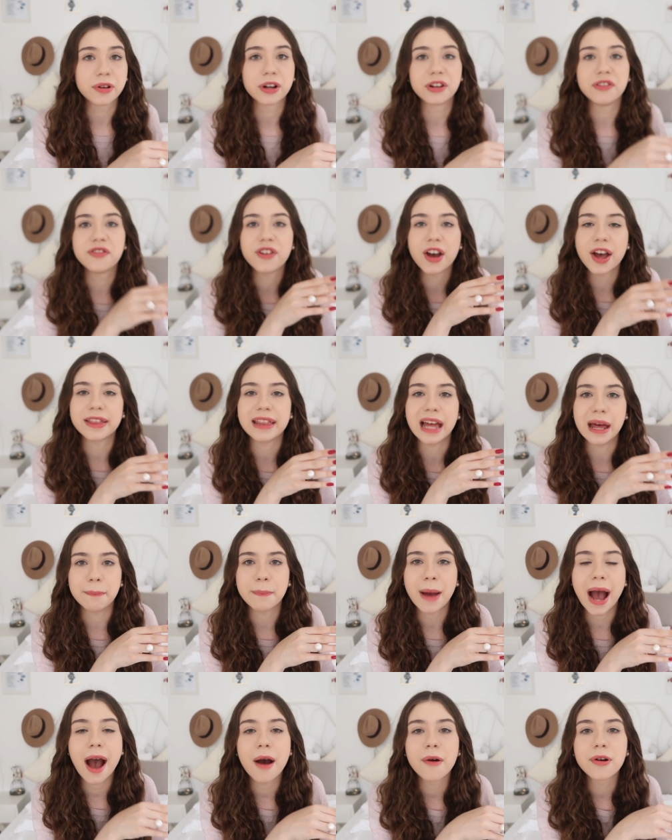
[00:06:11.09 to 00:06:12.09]
conferred
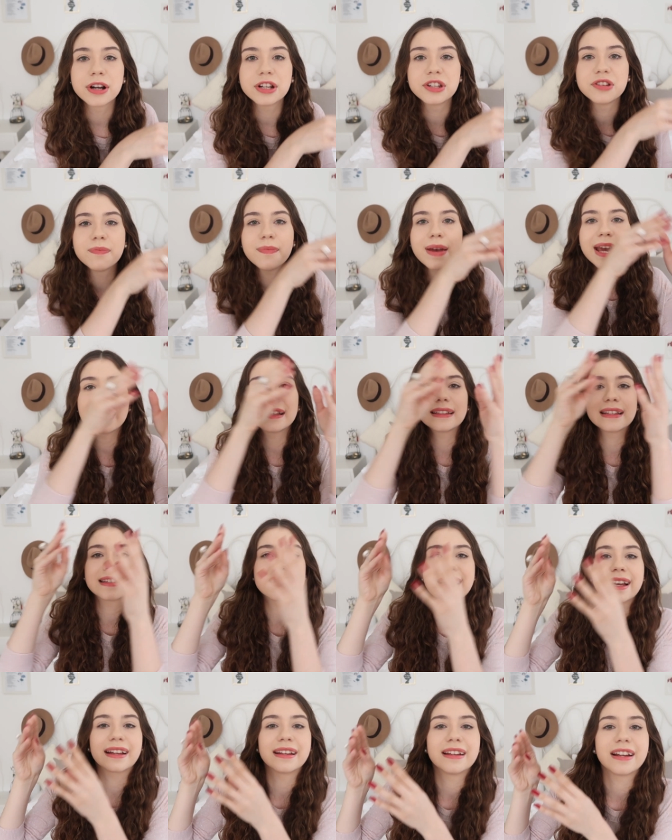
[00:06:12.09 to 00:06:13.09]
that power to make the
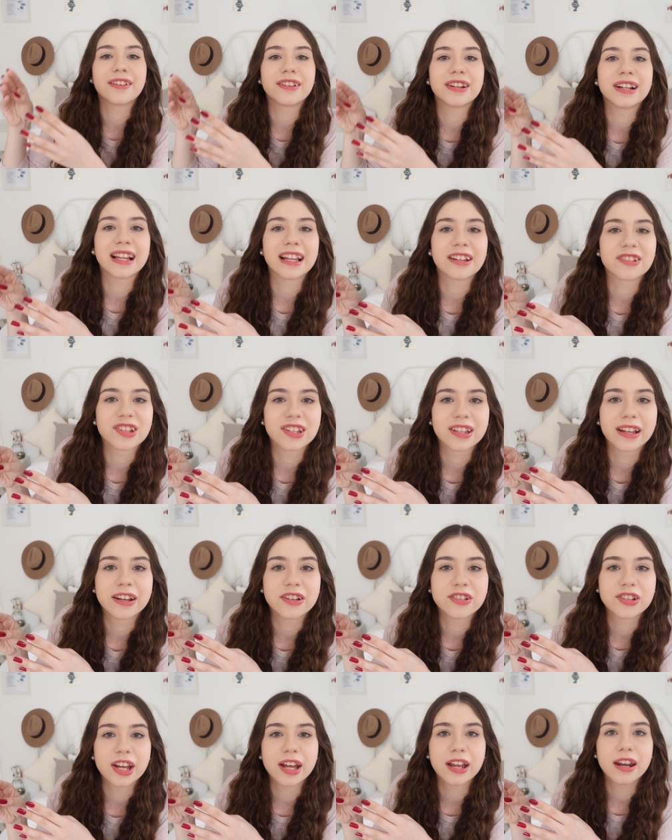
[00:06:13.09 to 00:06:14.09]
secondary
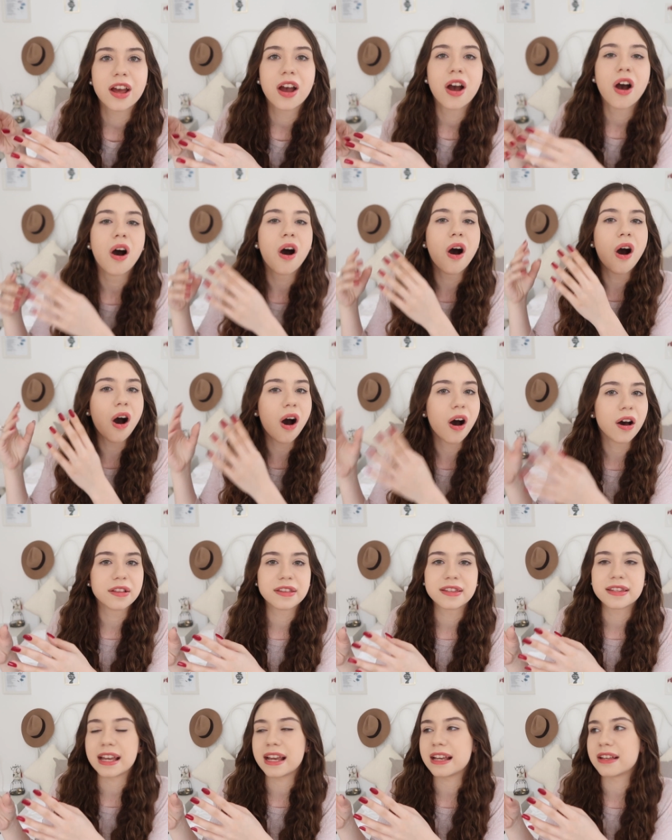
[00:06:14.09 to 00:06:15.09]
legislation
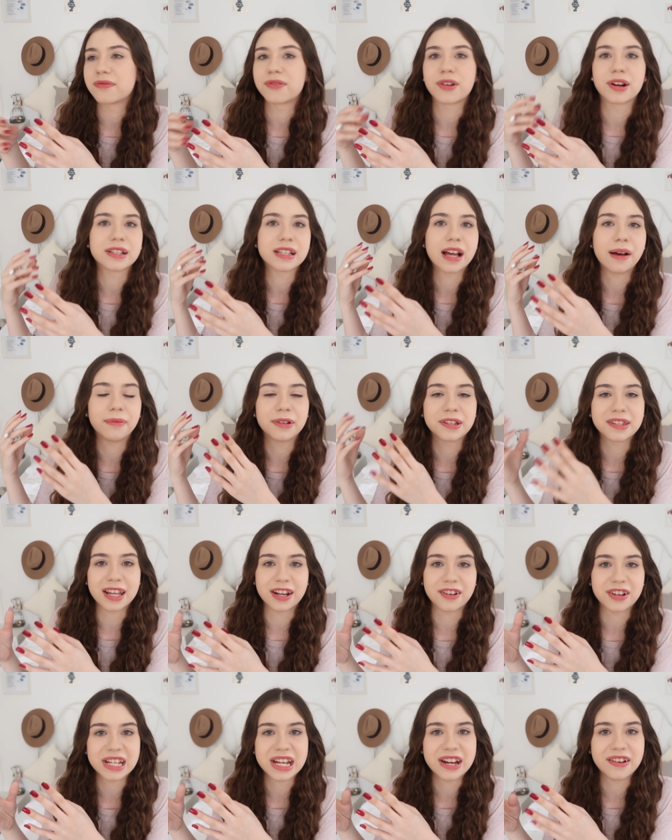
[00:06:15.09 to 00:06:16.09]
on, say, for example,
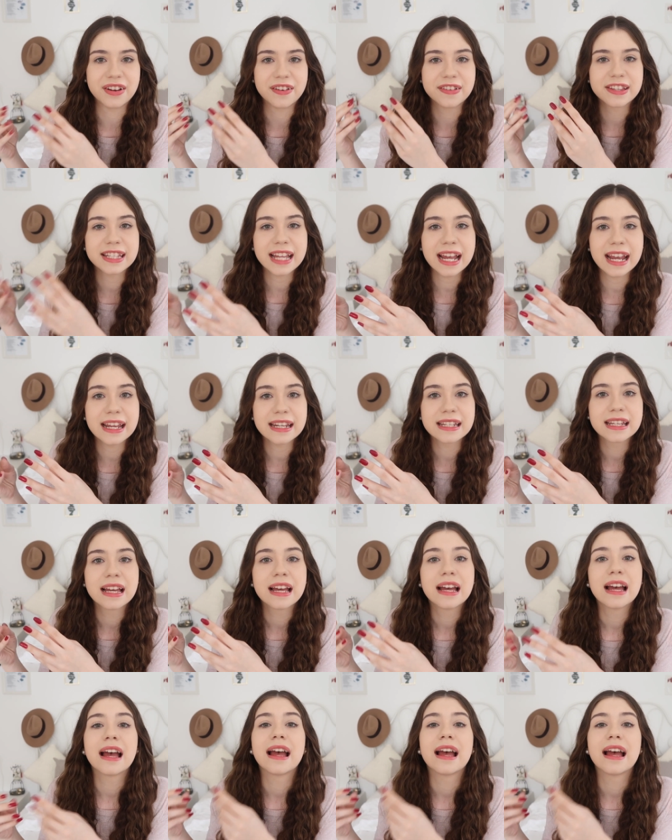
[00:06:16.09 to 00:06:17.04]
Secretary of State,